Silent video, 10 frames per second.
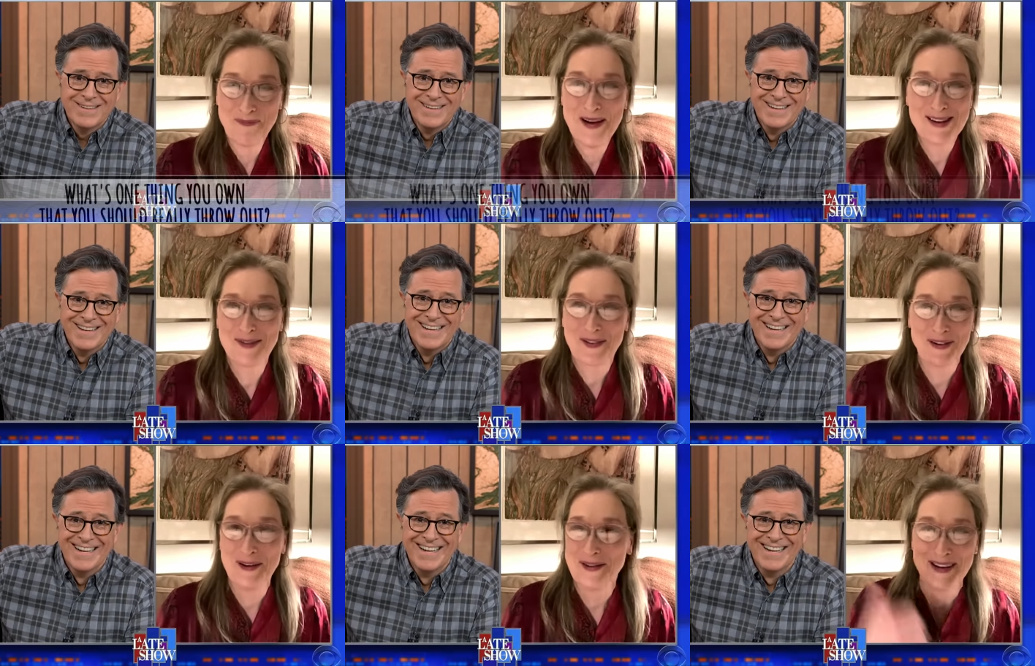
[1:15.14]
Speaker 1: piece of
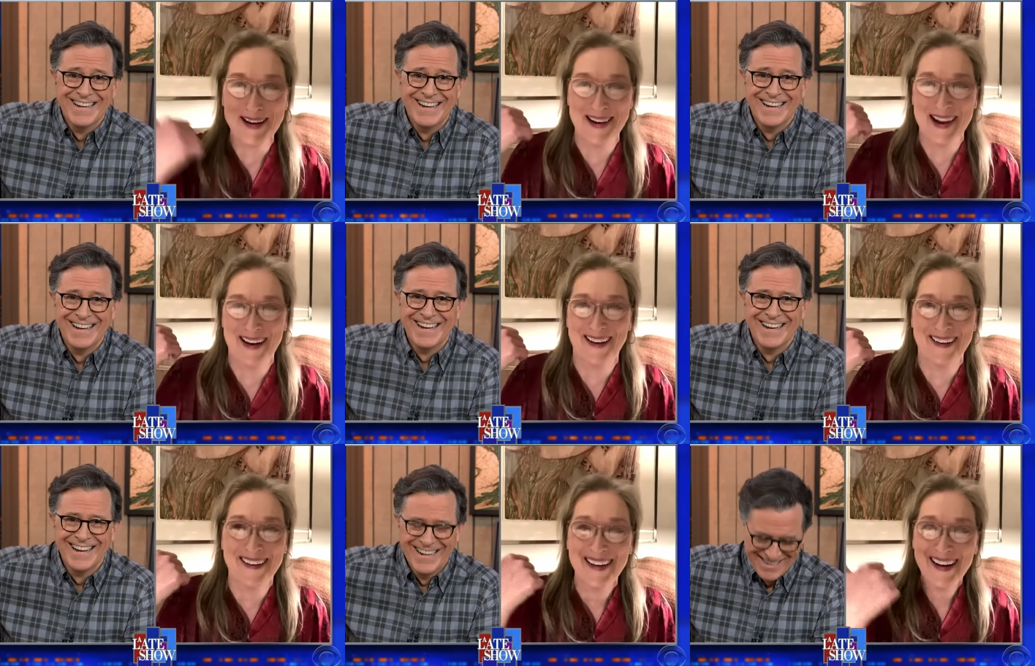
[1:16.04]
clothing in
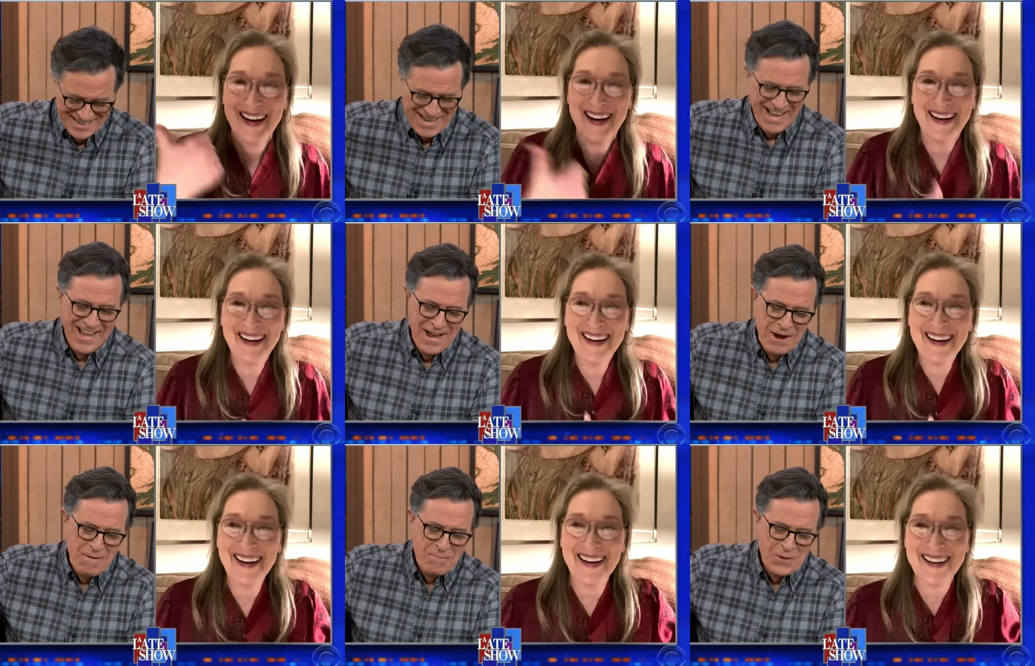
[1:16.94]
there.
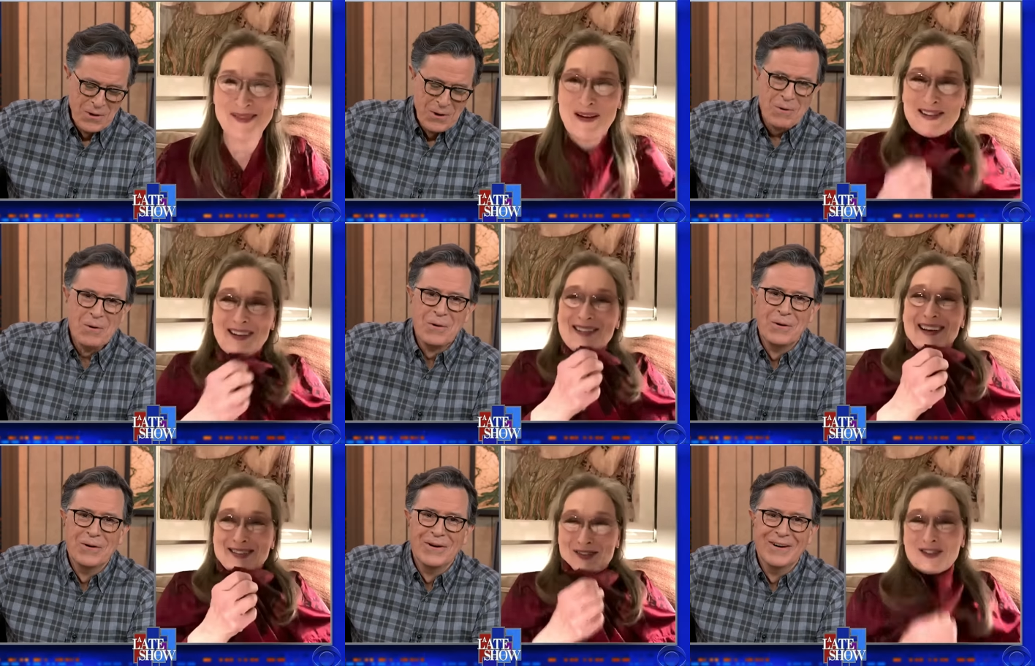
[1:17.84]
Especially
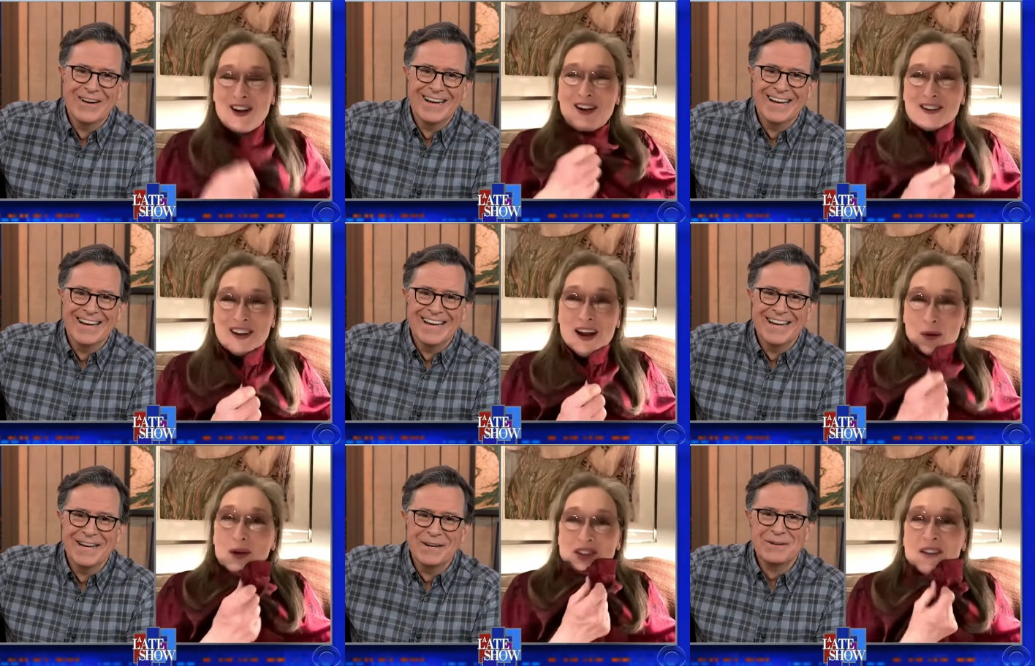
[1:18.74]
this shirt,
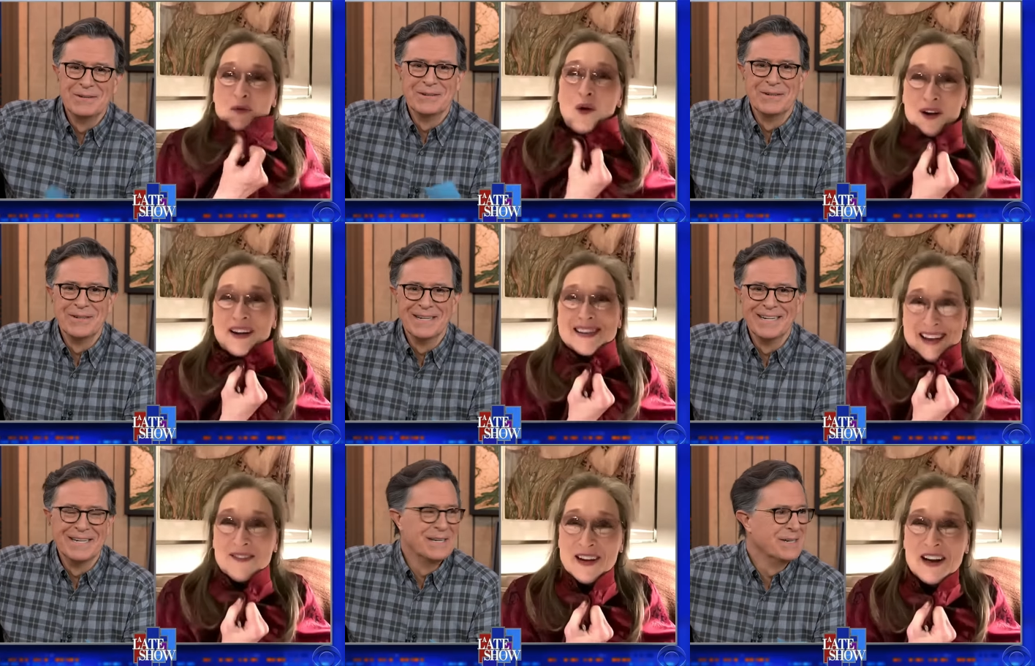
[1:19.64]
which I've worn on
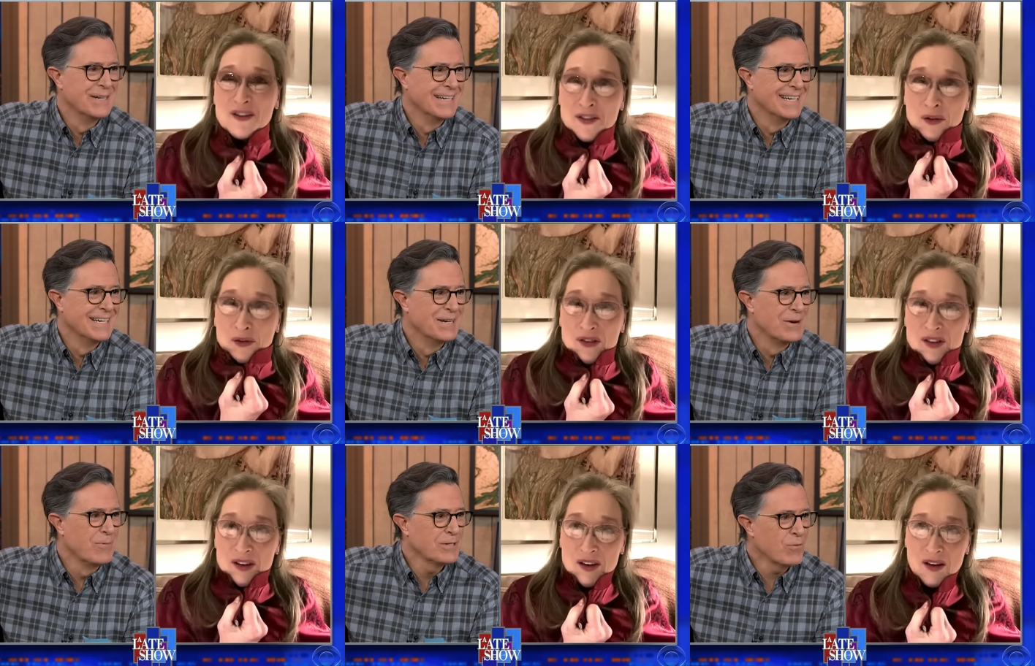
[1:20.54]
7 interviews.
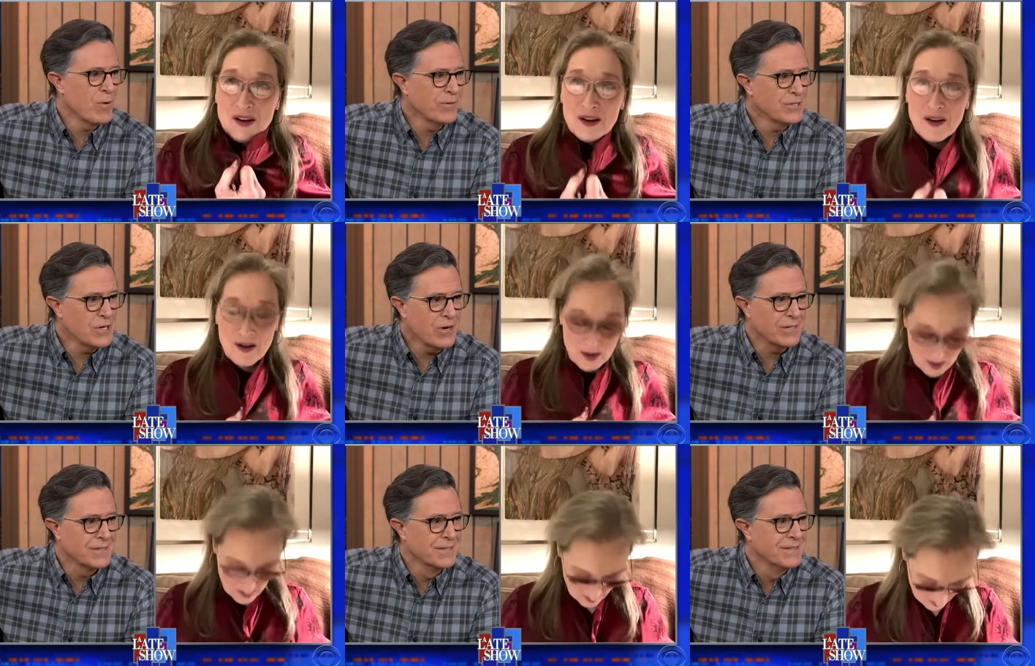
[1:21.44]
Speaker 2: What's wrong with the
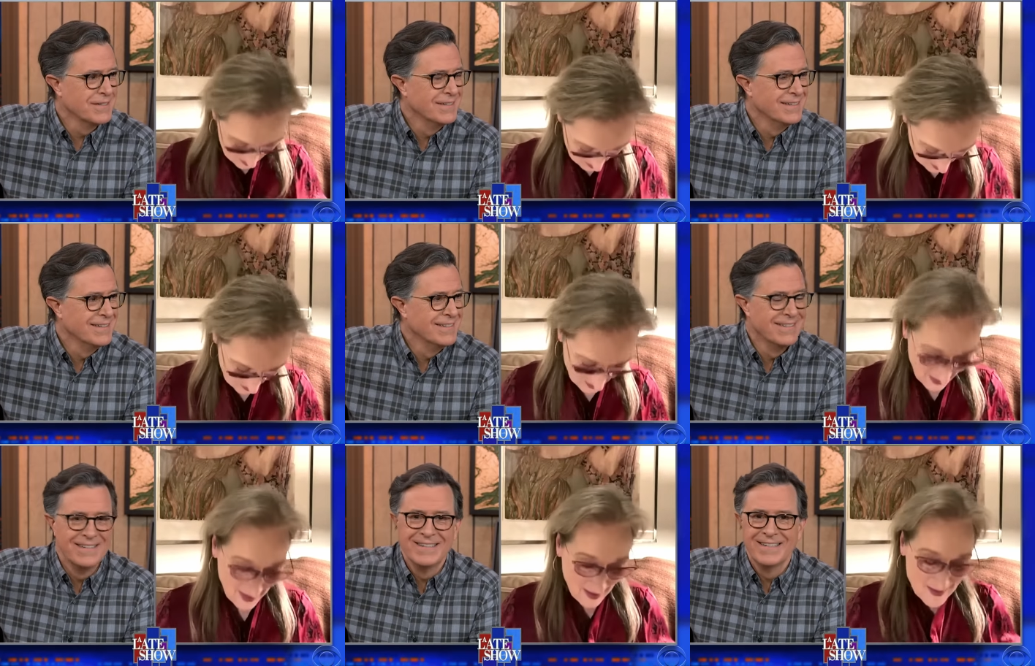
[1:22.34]
shirt?
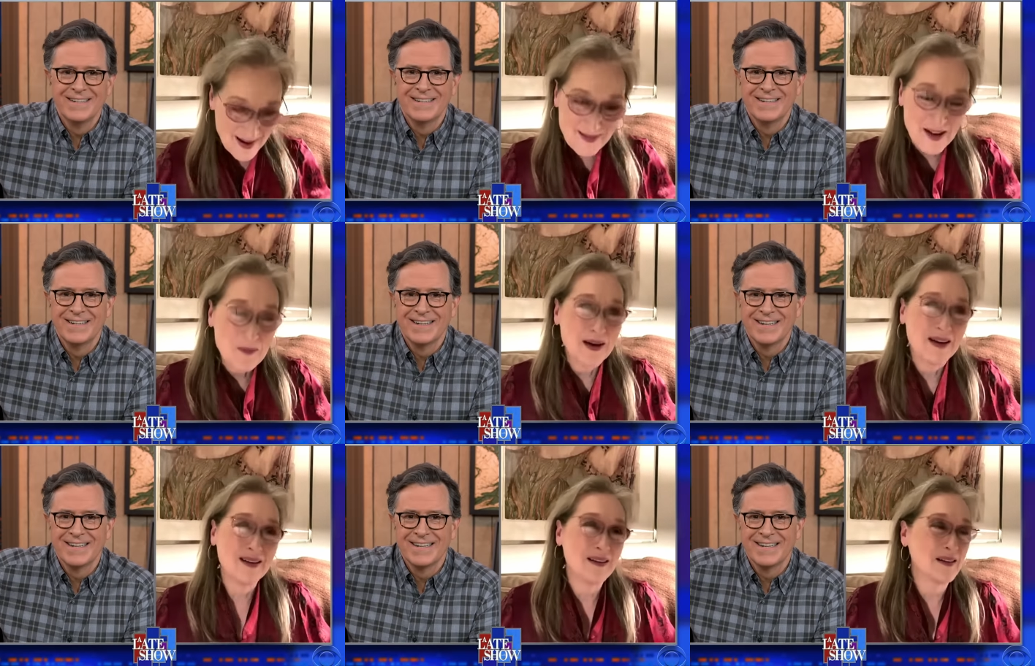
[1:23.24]
Speaker 1: Nothing,
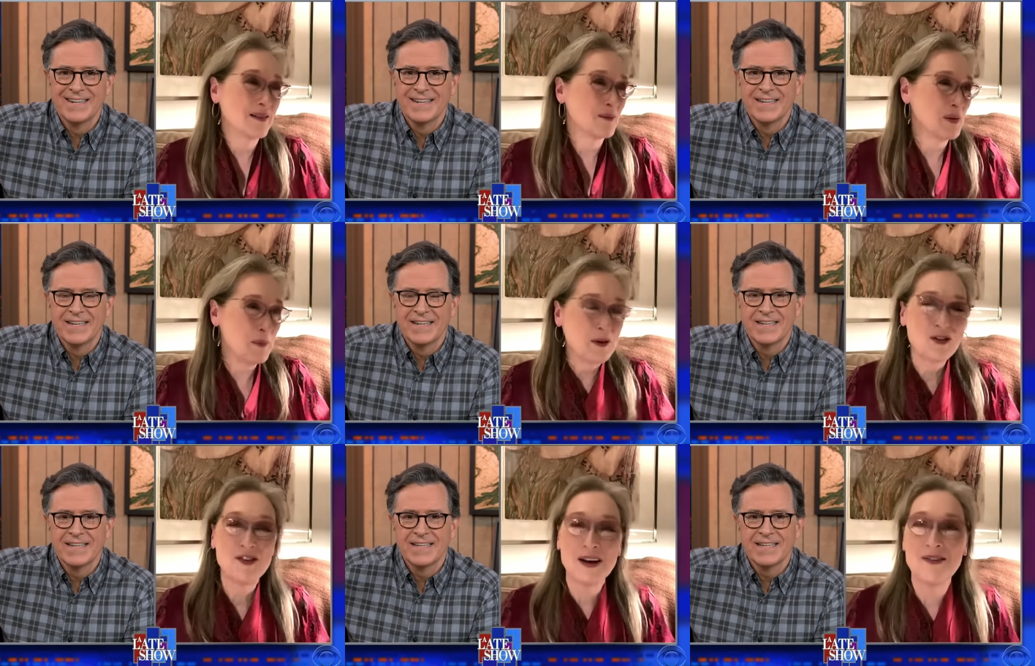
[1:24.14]
but people are
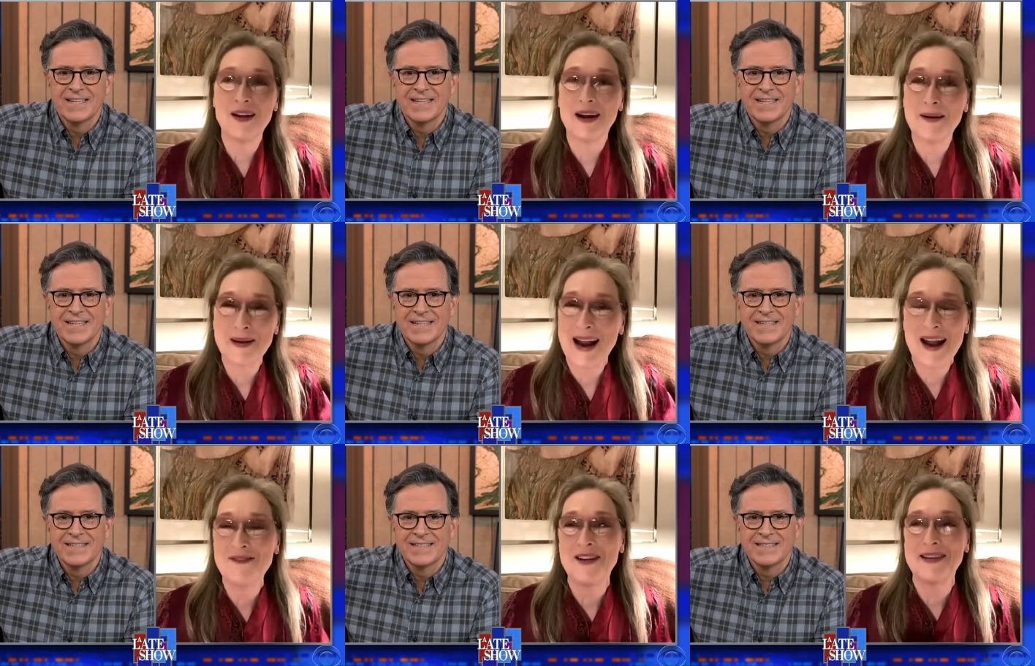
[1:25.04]
sick of it. But I
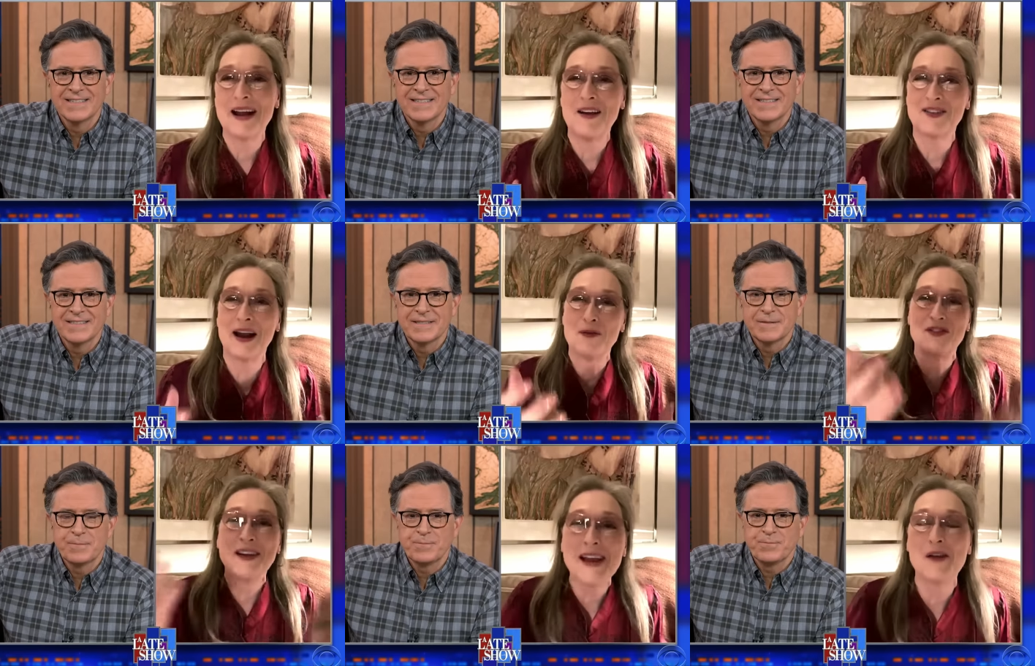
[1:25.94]
have nothing else. And I
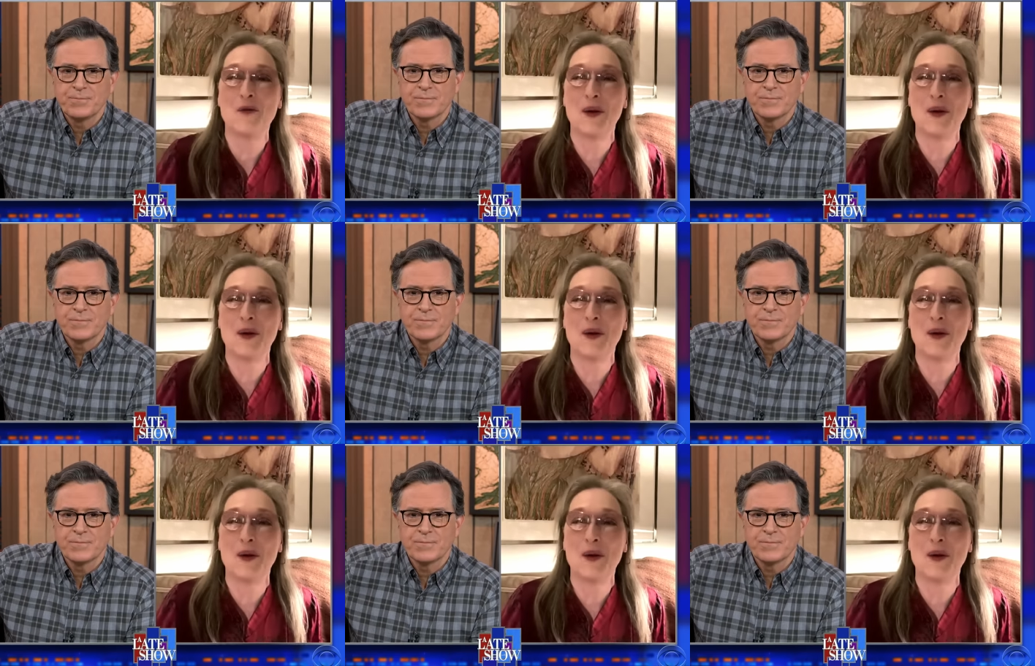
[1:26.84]
was thinking of